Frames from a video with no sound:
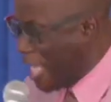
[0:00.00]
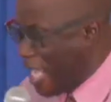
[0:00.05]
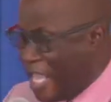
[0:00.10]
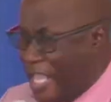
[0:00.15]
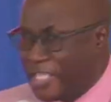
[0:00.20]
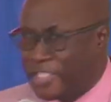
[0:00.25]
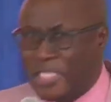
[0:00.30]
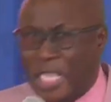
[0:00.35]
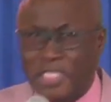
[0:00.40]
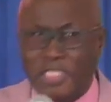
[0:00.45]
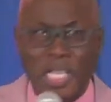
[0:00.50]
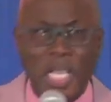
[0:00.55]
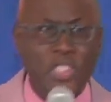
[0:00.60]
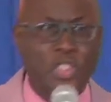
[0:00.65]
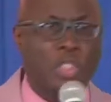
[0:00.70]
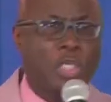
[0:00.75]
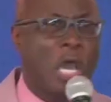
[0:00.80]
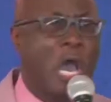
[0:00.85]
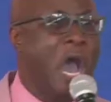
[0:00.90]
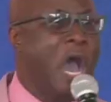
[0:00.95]
Jesus
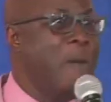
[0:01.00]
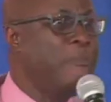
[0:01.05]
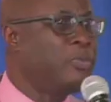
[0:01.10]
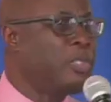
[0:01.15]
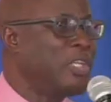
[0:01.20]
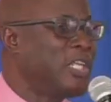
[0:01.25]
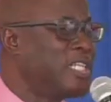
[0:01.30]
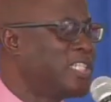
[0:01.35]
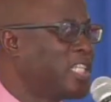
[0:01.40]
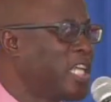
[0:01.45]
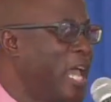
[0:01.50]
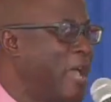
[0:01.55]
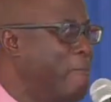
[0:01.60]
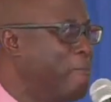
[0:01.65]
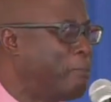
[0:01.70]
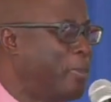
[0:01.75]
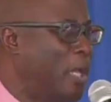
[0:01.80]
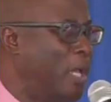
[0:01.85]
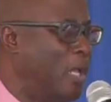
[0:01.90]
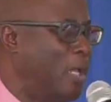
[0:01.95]
has come to the
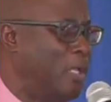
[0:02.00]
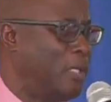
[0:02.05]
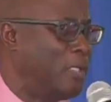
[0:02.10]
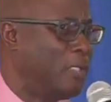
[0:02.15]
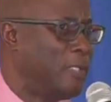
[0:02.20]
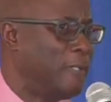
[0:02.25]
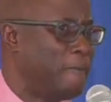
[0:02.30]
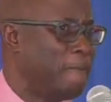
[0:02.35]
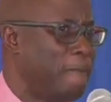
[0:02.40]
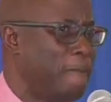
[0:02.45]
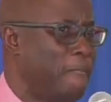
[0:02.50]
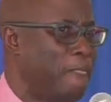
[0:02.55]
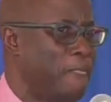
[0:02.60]
temple.